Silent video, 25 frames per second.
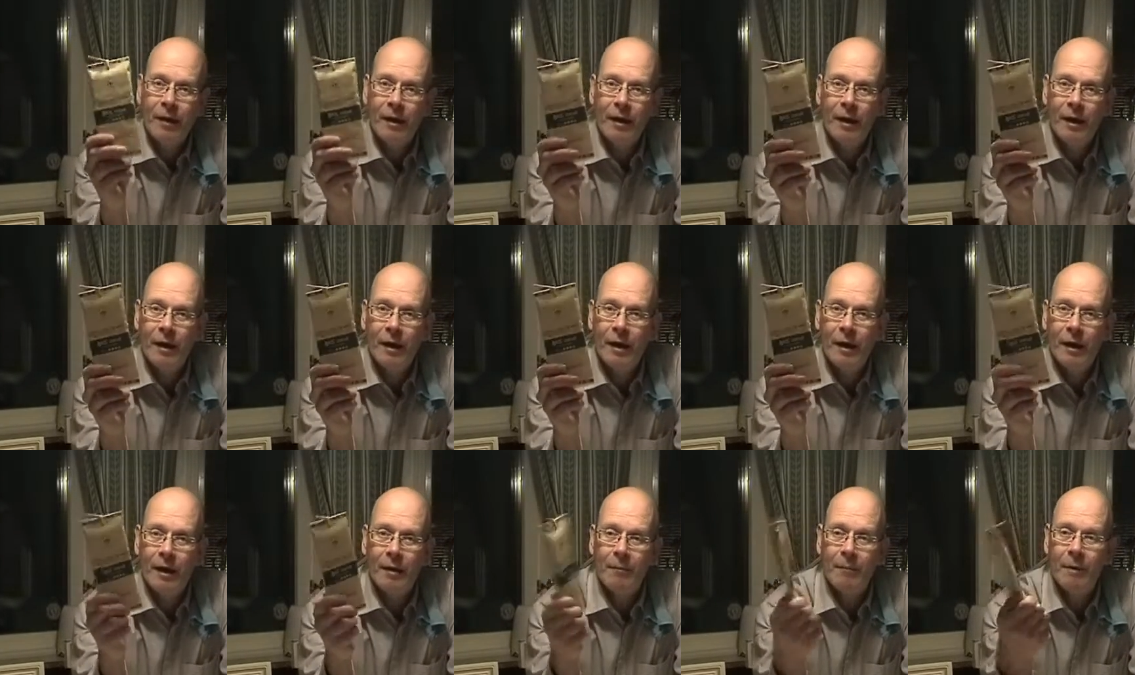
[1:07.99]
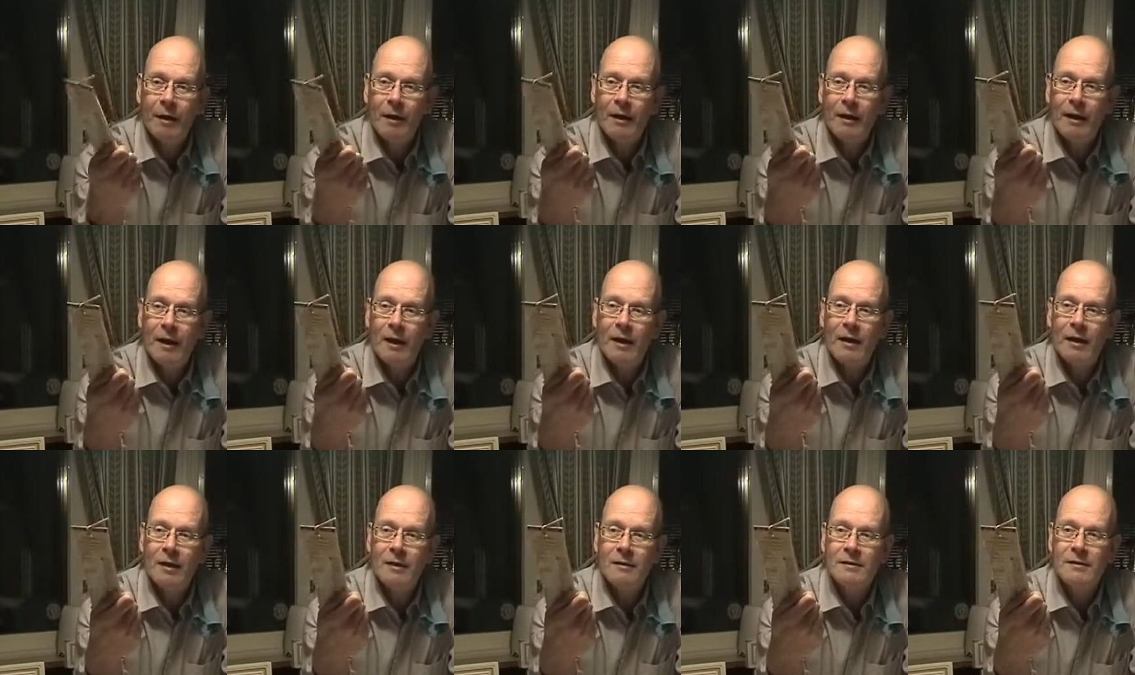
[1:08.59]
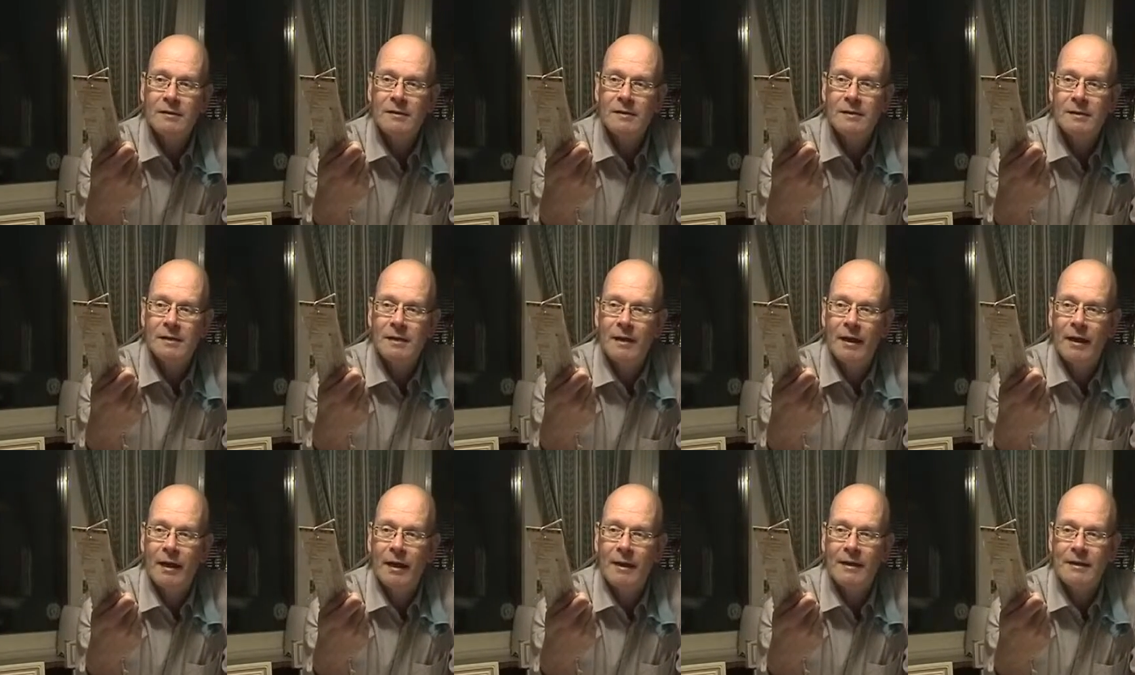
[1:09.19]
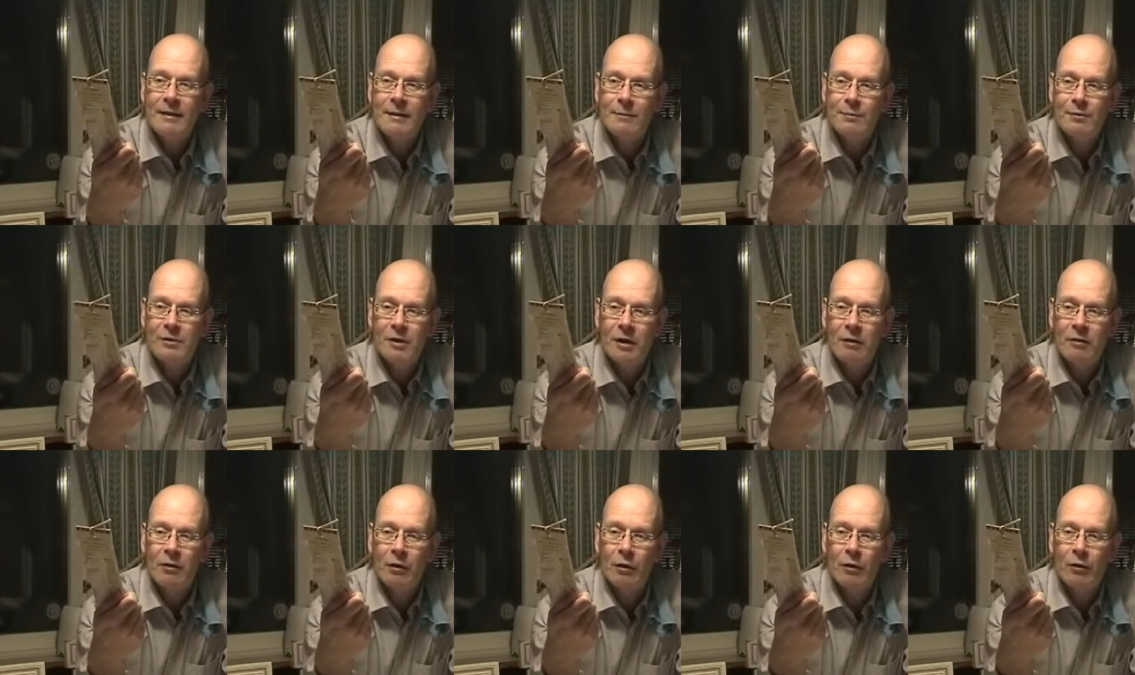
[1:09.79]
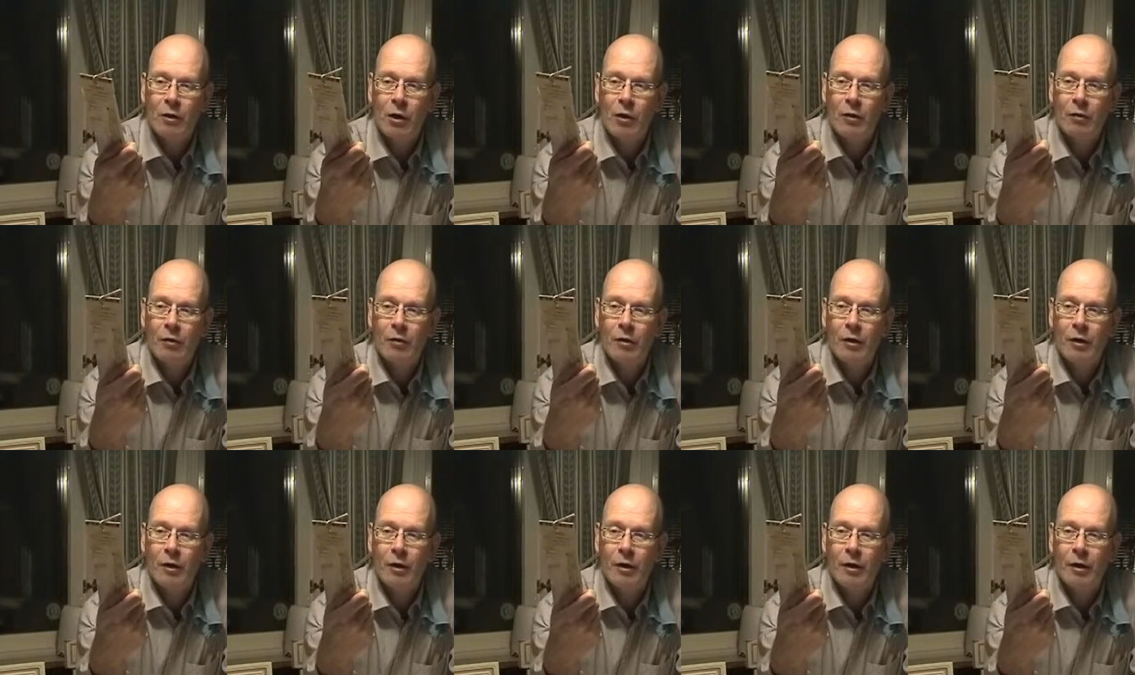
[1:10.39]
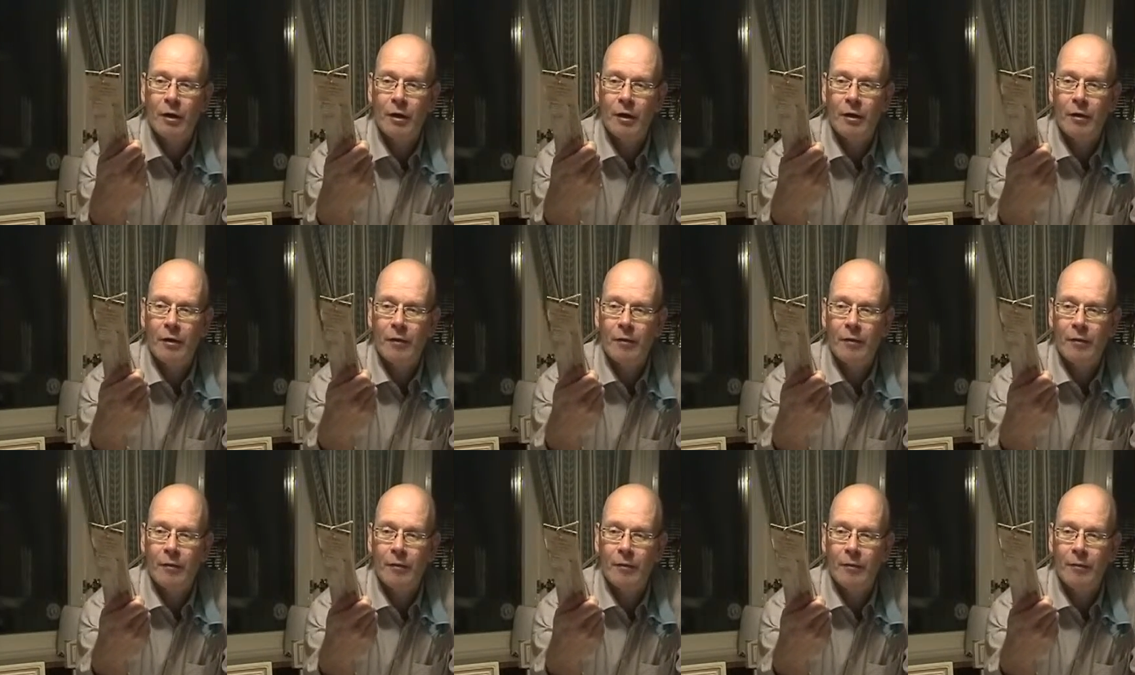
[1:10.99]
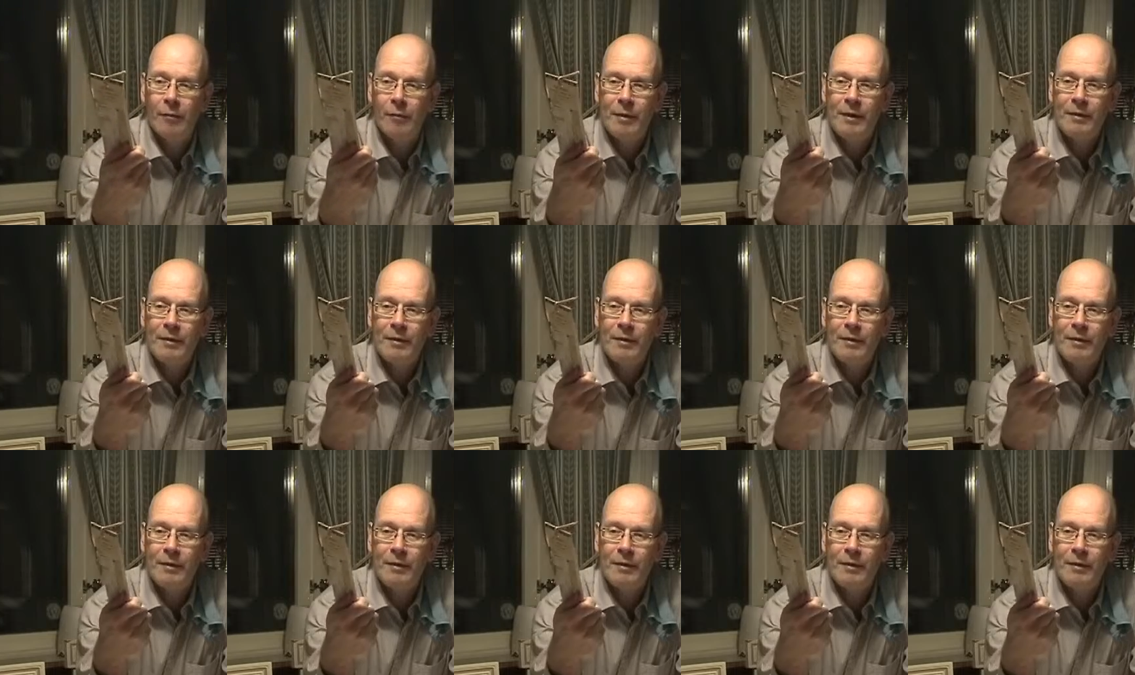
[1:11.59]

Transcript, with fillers: Uh, 80% cocoa, uh,